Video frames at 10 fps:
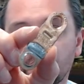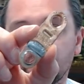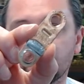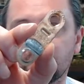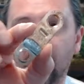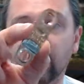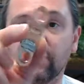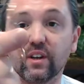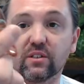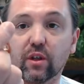is out of, and
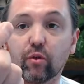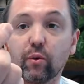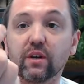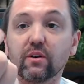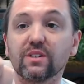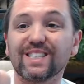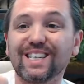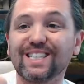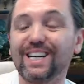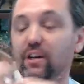it's a 360
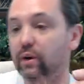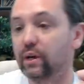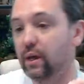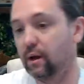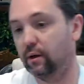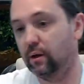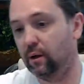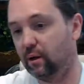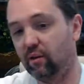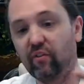degree
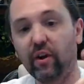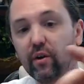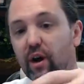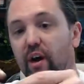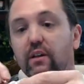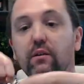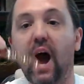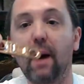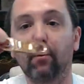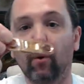Fahrenheit
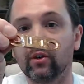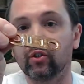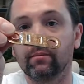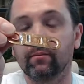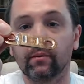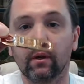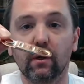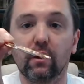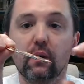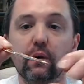operation.
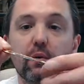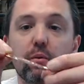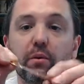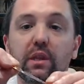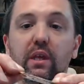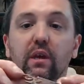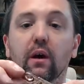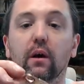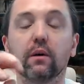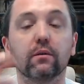When the uh,
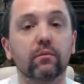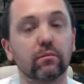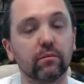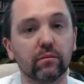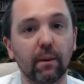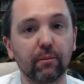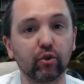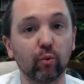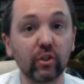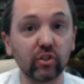temperature
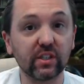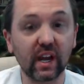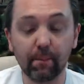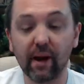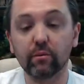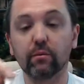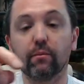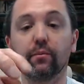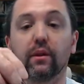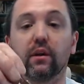reaches that amount,
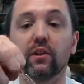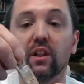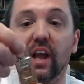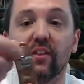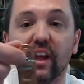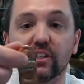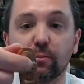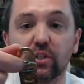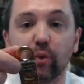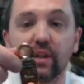the lead that's
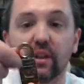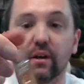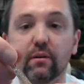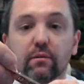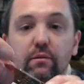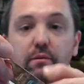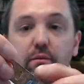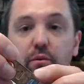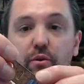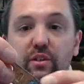between there, or
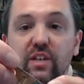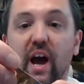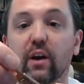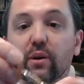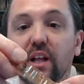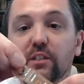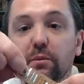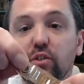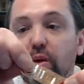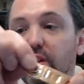the soldering that's between
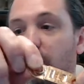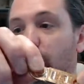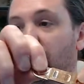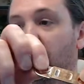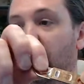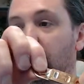there, will fail,